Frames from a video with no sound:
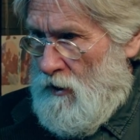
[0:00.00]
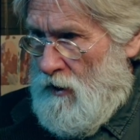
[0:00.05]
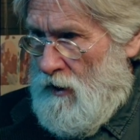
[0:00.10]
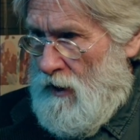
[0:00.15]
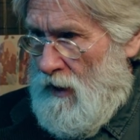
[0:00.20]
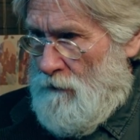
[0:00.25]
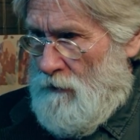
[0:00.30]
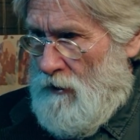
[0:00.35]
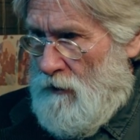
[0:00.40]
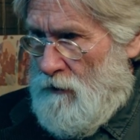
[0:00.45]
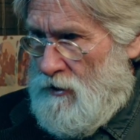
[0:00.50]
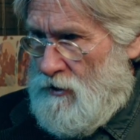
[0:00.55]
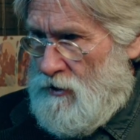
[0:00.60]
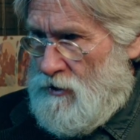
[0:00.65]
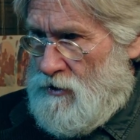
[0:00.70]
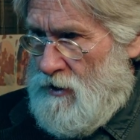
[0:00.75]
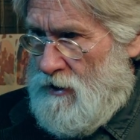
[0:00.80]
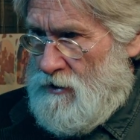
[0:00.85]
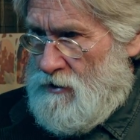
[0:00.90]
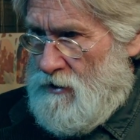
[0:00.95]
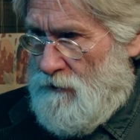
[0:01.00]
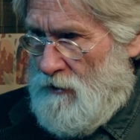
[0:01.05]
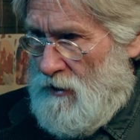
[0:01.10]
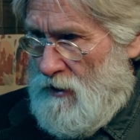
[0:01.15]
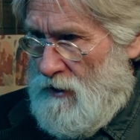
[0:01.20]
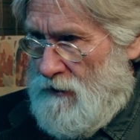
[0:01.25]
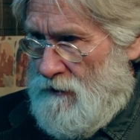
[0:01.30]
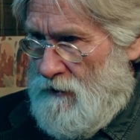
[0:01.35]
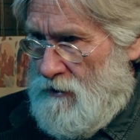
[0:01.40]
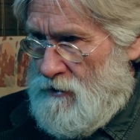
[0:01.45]
How about we just say something
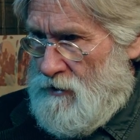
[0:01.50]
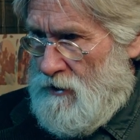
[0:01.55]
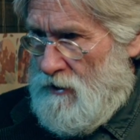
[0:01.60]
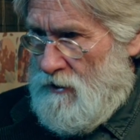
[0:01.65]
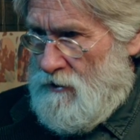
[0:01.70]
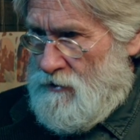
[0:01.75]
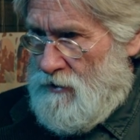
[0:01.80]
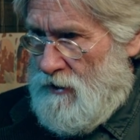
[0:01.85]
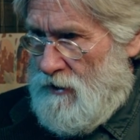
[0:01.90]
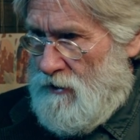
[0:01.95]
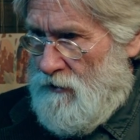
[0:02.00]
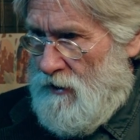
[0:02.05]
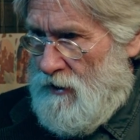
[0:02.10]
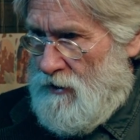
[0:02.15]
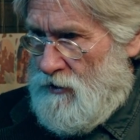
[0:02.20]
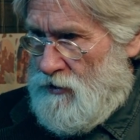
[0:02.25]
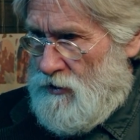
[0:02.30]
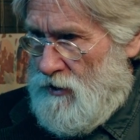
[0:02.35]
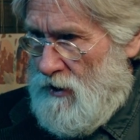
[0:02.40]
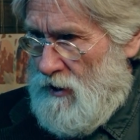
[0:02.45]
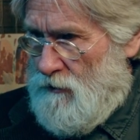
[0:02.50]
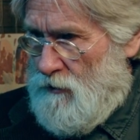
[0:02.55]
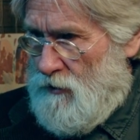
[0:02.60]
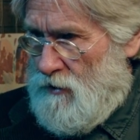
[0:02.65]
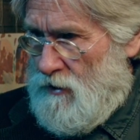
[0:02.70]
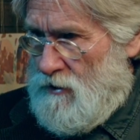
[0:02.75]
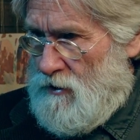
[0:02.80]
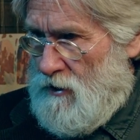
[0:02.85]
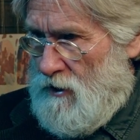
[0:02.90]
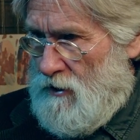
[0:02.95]
like this? Here is a great shape
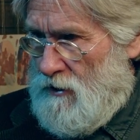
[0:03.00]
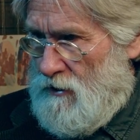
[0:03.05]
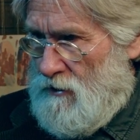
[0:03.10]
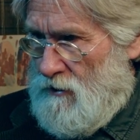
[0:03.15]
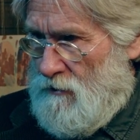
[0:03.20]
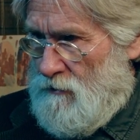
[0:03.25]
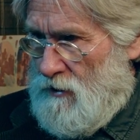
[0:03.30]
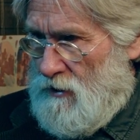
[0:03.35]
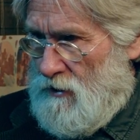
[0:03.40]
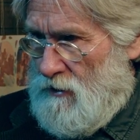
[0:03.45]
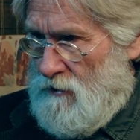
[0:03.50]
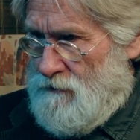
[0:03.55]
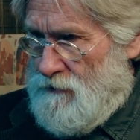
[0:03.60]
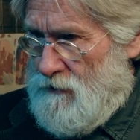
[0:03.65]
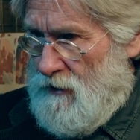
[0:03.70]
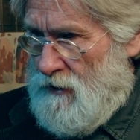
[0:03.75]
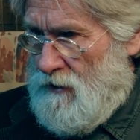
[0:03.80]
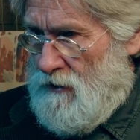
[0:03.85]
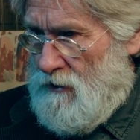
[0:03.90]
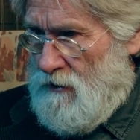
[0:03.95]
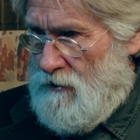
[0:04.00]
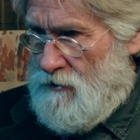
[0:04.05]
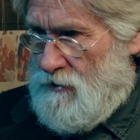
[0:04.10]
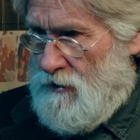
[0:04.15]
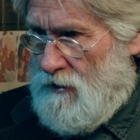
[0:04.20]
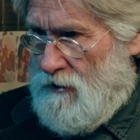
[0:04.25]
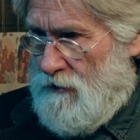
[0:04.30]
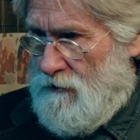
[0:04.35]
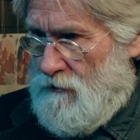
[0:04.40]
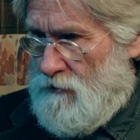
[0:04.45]
with a dark in the middle, and here is
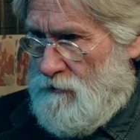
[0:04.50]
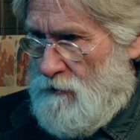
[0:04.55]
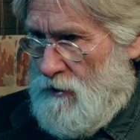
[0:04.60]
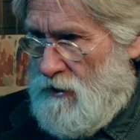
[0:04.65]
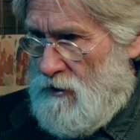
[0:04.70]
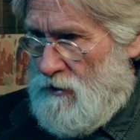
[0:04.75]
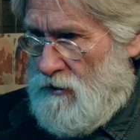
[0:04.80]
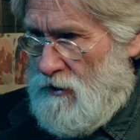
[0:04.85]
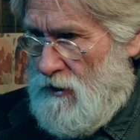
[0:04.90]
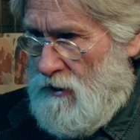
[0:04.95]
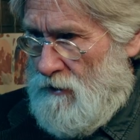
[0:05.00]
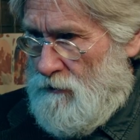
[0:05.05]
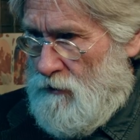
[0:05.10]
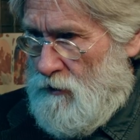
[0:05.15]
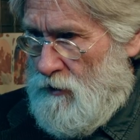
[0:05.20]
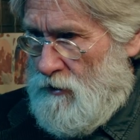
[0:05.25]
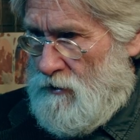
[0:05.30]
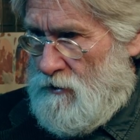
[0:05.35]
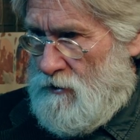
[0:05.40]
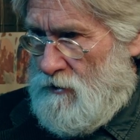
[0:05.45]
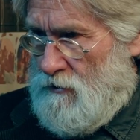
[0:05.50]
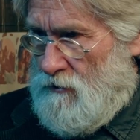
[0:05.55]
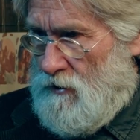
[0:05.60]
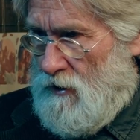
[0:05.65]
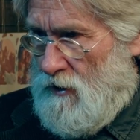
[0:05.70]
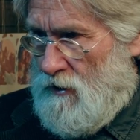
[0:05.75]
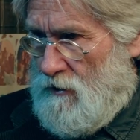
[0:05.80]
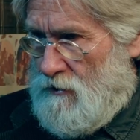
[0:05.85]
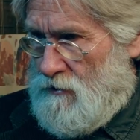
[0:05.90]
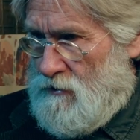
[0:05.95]
another big shape with two
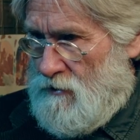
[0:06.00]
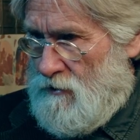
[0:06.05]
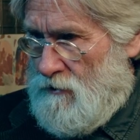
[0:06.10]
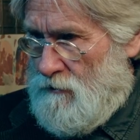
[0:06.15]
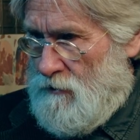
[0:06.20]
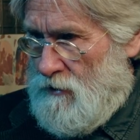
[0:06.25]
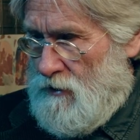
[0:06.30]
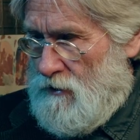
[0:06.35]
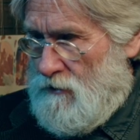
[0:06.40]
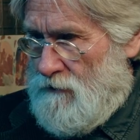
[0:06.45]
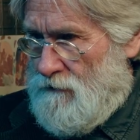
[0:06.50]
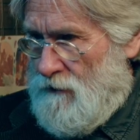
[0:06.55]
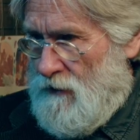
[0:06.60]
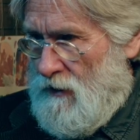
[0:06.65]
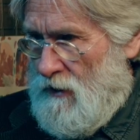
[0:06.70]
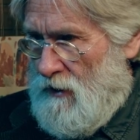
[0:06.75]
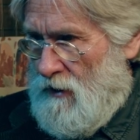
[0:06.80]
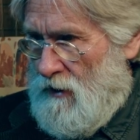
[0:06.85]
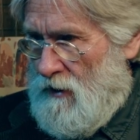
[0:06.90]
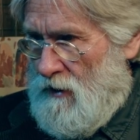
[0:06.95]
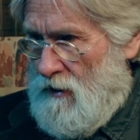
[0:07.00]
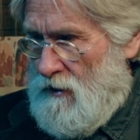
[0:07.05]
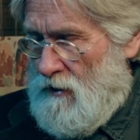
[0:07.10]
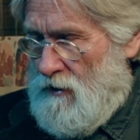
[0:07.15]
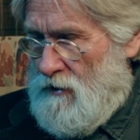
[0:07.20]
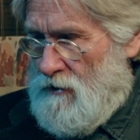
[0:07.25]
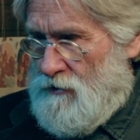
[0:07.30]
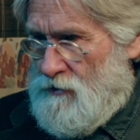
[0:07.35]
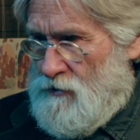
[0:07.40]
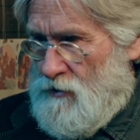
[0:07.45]
darks in the middle.
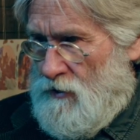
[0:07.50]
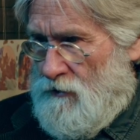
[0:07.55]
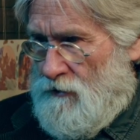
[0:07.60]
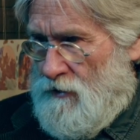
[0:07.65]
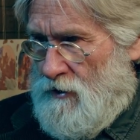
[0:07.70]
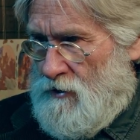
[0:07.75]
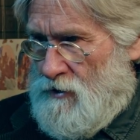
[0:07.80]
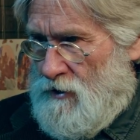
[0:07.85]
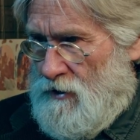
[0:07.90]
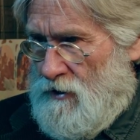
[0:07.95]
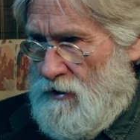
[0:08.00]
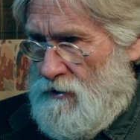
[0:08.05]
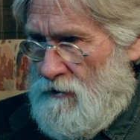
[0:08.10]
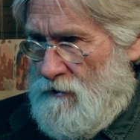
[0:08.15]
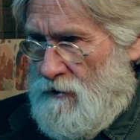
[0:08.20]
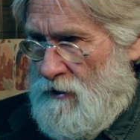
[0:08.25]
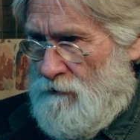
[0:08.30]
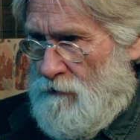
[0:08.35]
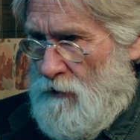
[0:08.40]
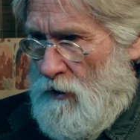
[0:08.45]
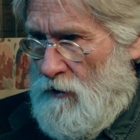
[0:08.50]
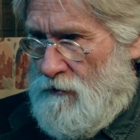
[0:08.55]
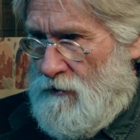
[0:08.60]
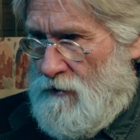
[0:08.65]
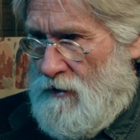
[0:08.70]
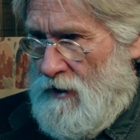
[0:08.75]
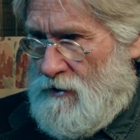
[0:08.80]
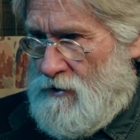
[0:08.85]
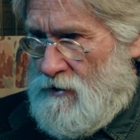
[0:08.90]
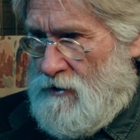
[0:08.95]
So there's a they're
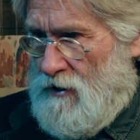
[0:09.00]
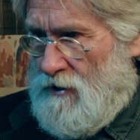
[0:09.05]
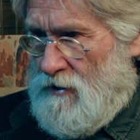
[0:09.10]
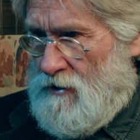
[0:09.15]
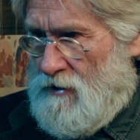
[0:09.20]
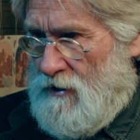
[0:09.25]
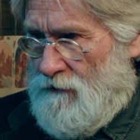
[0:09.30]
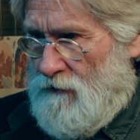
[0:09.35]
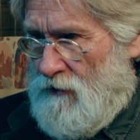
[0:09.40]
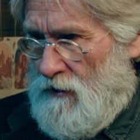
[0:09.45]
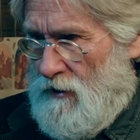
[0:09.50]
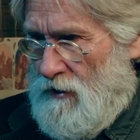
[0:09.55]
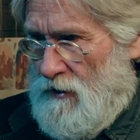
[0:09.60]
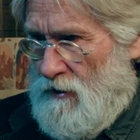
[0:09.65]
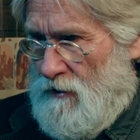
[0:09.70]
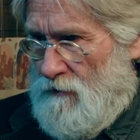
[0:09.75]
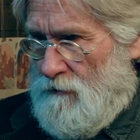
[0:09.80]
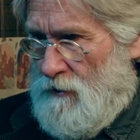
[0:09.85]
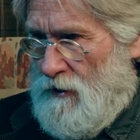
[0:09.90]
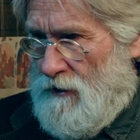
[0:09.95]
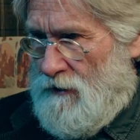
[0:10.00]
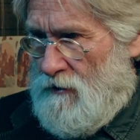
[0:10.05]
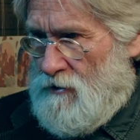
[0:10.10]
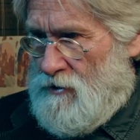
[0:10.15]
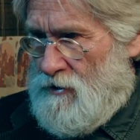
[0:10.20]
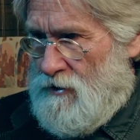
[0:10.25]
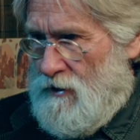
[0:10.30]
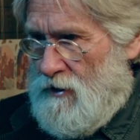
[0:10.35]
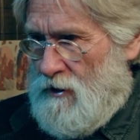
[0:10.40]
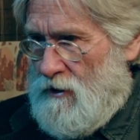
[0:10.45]
both that's done differently, but
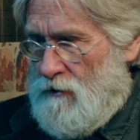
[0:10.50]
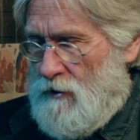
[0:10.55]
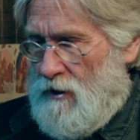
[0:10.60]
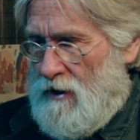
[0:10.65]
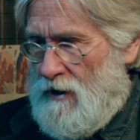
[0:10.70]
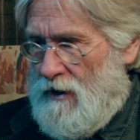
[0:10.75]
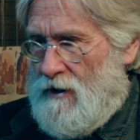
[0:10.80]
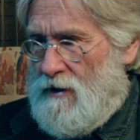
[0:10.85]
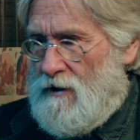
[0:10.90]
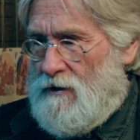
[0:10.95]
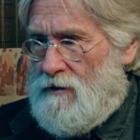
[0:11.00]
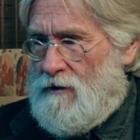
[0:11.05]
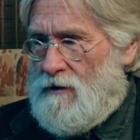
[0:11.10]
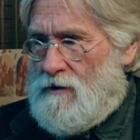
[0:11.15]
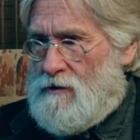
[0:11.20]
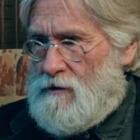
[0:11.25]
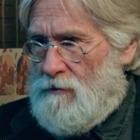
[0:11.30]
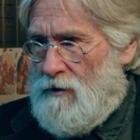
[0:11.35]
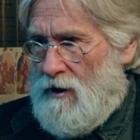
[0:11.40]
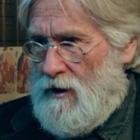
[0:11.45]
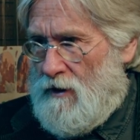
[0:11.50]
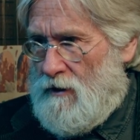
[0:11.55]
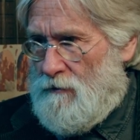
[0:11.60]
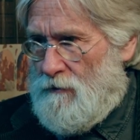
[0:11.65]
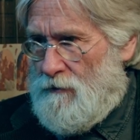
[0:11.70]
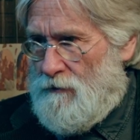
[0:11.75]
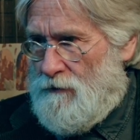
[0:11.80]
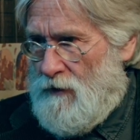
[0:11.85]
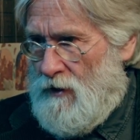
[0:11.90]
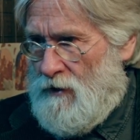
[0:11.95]
there's an interrelatedness about
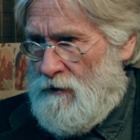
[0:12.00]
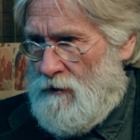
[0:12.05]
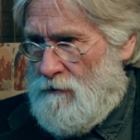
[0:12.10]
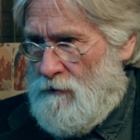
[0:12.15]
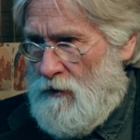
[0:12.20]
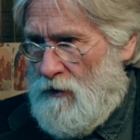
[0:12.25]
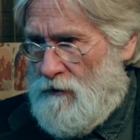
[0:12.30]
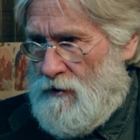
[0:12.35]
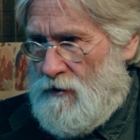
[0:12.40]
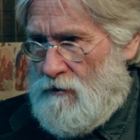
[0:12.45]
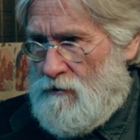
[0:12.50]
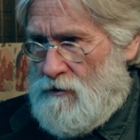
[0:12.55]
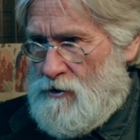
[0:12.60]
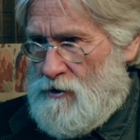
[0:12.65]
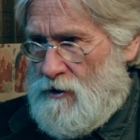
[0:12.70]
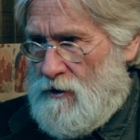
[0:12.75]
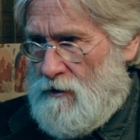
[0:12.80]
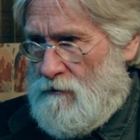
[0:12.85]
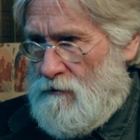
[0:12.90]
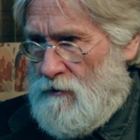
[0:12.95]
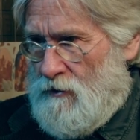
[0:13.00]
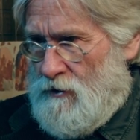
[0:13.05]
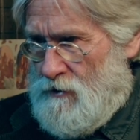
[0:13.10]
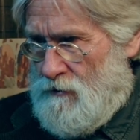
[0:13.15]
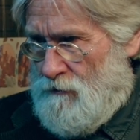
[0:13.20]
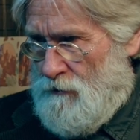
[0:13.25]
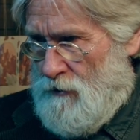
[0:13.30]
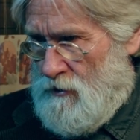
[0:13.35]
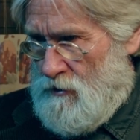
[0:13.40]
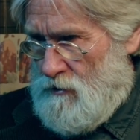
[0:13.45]
them, and they're both interesting.
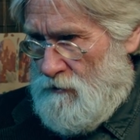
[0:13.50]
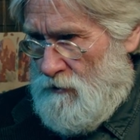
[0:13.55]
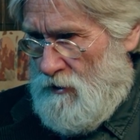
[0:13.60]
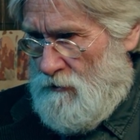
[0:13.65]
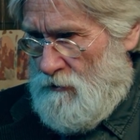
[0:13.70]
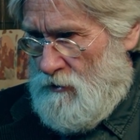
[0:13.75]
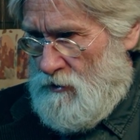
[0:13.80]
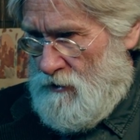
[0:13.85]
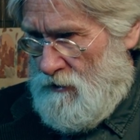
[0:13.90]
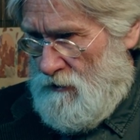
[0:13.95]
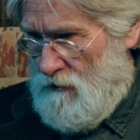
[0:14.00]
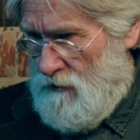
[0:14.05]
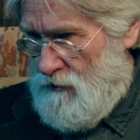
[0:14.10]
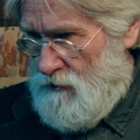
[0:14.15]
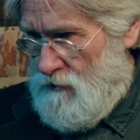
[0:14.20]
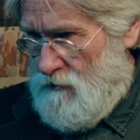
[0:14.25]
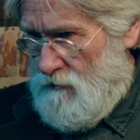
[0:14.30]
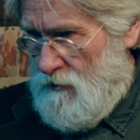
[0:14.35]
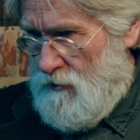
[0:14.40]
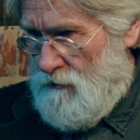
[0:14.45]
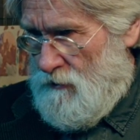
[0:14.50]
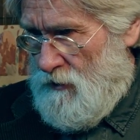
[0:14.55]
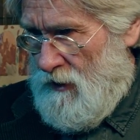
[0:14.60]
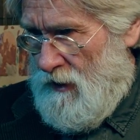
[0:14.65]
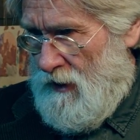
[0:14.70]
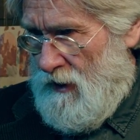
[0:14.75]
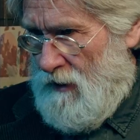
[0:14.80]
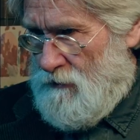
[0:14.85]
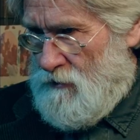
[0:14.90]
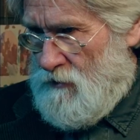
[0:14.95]
This appears to be a musical instrument,
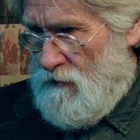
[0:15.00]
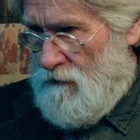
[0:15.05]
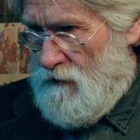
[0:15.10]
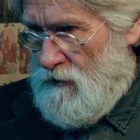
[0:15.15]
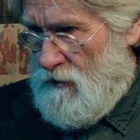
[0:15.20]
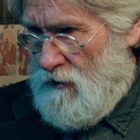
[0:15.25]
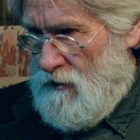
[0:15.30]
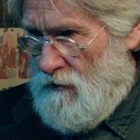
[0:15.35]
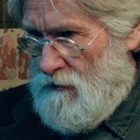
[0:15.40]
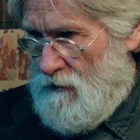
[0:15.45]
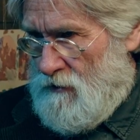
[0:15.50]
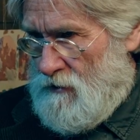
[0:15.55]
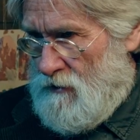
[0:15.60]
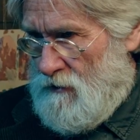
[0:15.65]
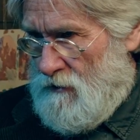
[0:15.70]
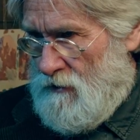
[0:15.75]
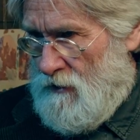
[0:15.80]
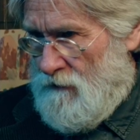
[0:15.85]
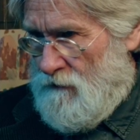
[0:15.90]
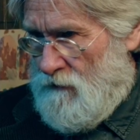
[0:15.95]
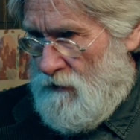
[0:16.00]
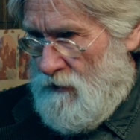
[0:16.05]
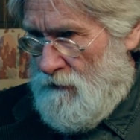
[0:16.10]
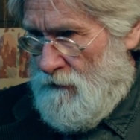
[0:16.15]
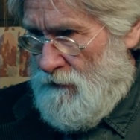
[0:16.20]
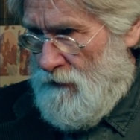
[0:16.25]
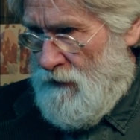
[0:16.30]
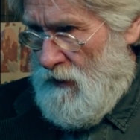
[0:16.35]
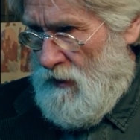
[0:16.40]
perhaps over here on this left one.